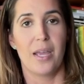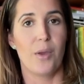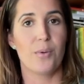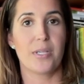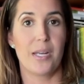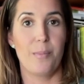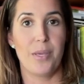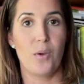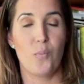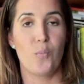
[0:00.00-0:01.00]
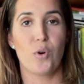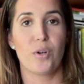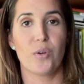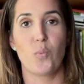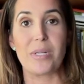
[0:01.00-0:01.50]
it was gonna be
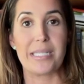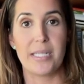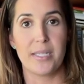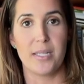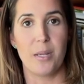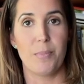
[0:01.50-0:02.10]
word one sixty.